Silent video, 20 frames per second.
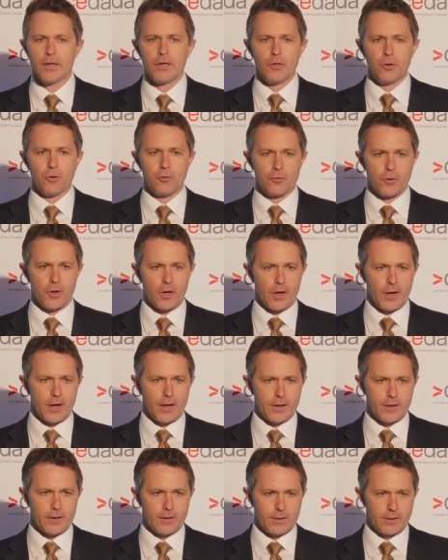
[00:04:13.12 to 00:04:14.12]
you'll
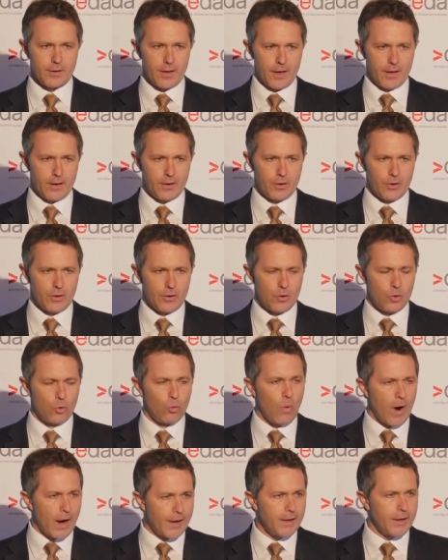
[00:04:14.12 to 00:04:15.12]
find that
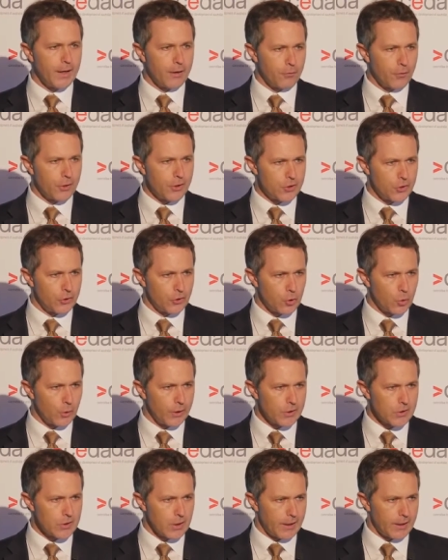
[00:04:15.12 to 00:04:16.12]
one in every two
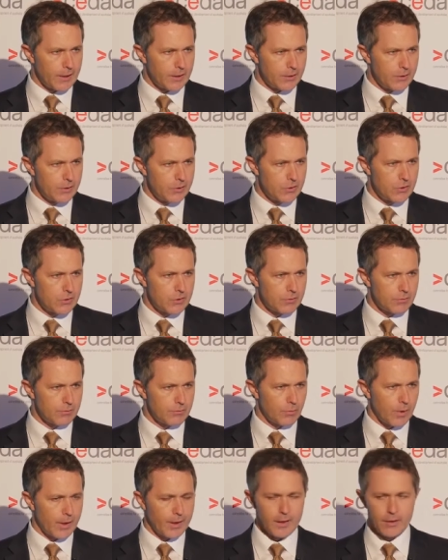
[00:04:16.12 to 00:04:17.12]
Queenslanders,
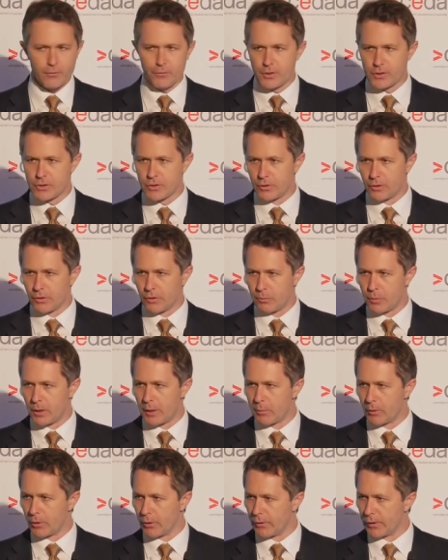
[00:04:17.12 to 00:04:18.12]
one in every two
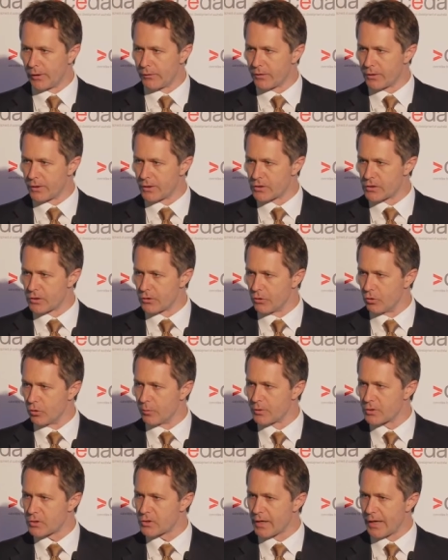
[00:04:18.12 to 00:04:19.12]
people who live in this
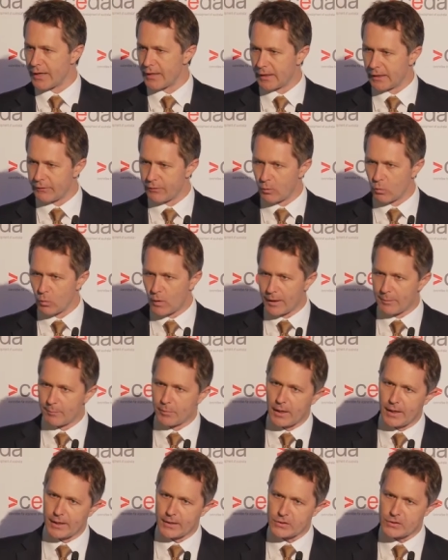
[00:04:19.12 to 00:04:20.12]
enormous state live in one
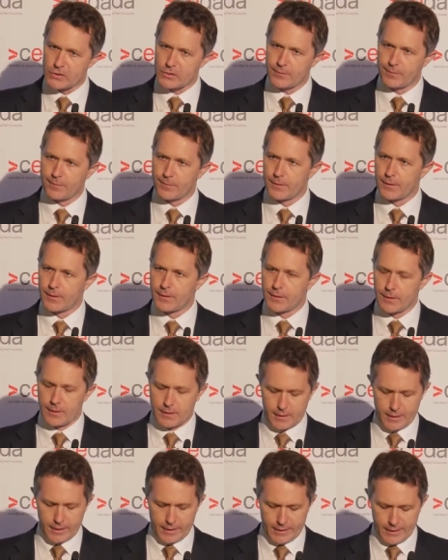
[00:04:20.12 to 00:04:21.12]
place,
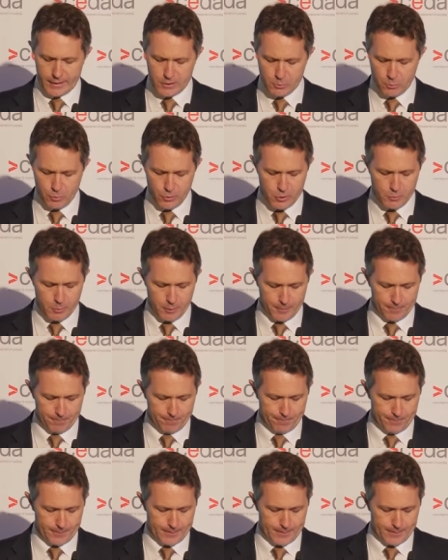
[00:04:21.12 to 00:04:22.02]
and that's Brisbane.